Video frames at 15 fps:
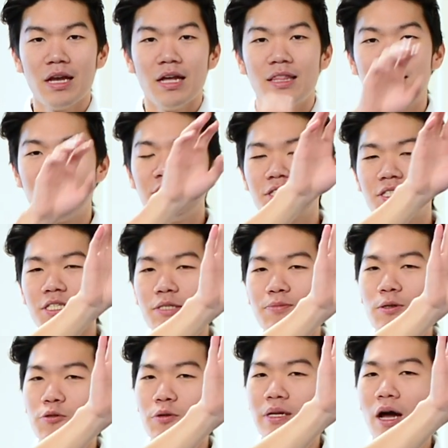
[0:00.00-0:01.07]
The distance
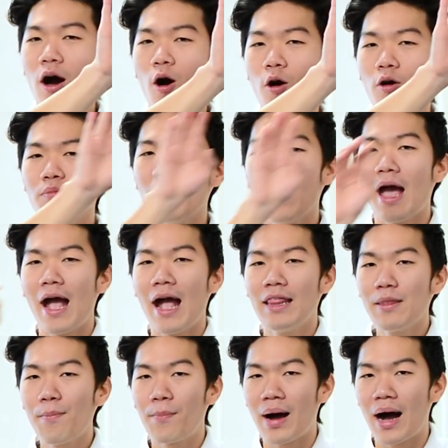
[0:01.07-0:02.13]
between home and
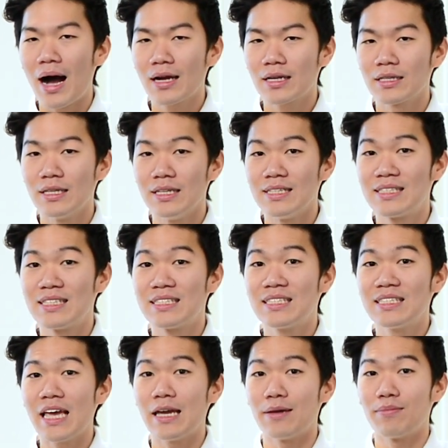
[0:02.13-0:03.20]
the park is the
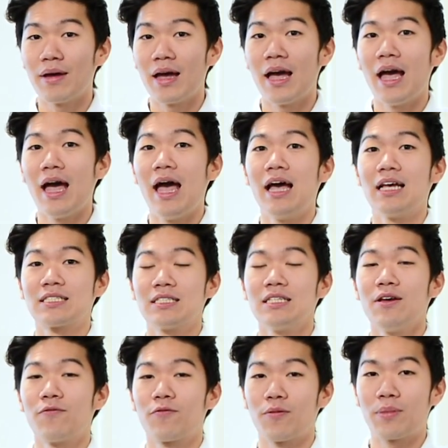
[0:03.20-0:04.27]
same as
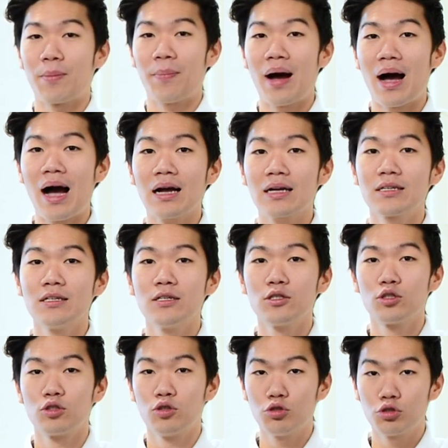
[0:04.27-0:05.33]
from the park
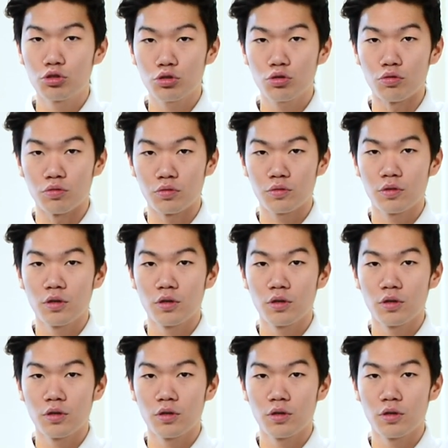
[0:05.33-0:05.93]
to school.